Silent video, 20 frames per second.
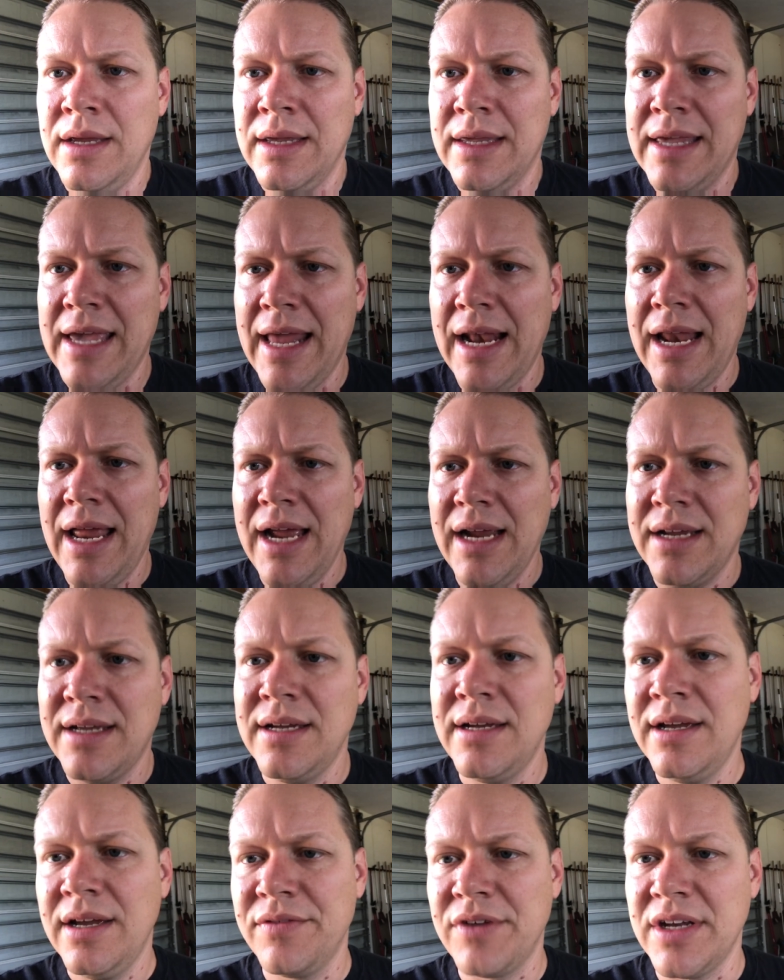Cadillac.
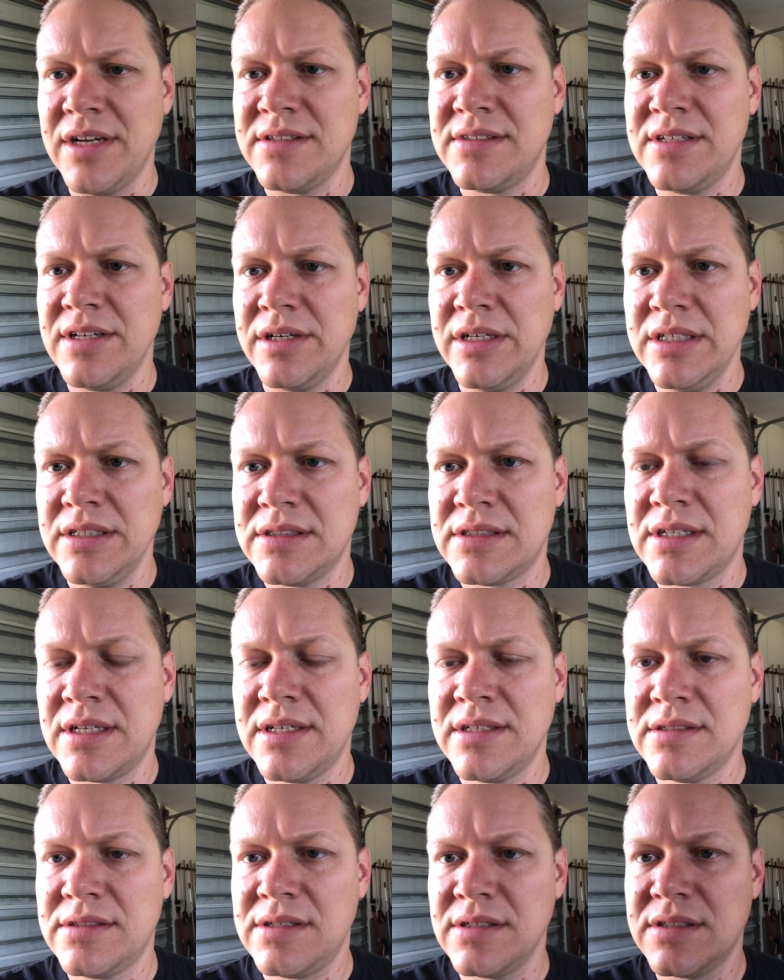I've got a Series
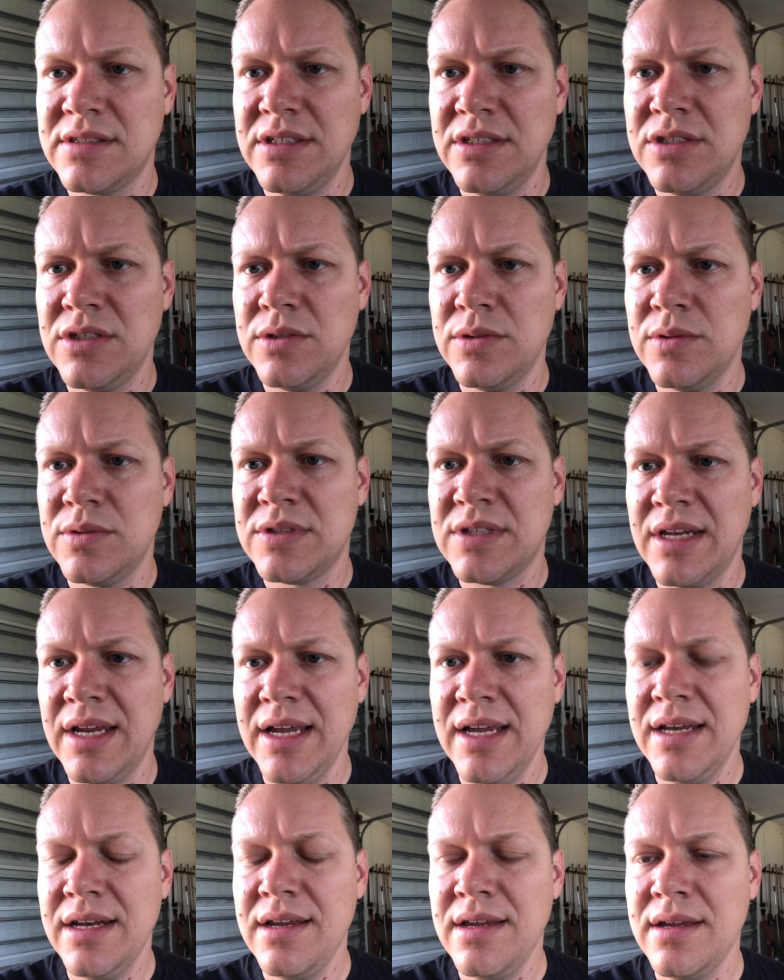62
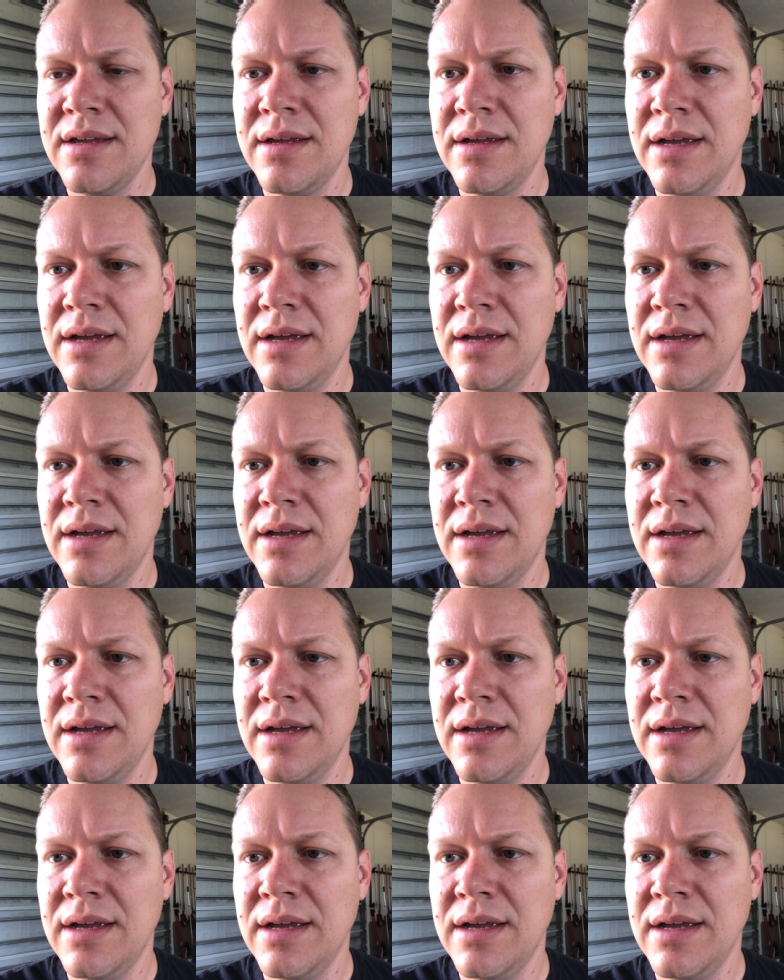sedan,